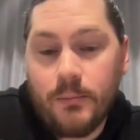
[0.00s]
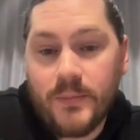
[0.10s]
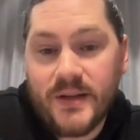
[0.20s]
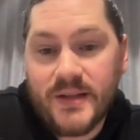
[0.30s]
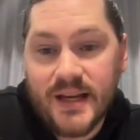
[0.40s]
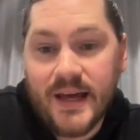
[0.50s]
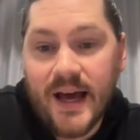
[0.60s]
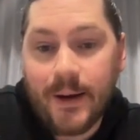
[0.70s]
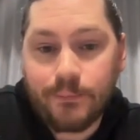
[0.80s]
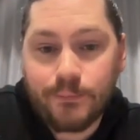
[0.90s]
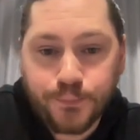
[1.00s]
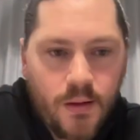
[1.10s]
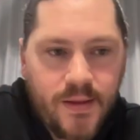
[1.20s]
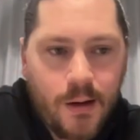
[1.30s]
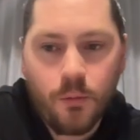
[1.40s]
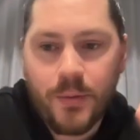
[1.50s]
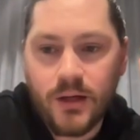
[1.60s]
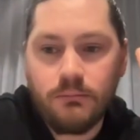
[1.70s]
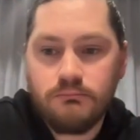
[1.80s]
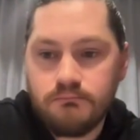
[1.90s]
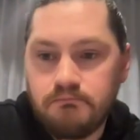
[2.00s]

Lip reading: send out, they will be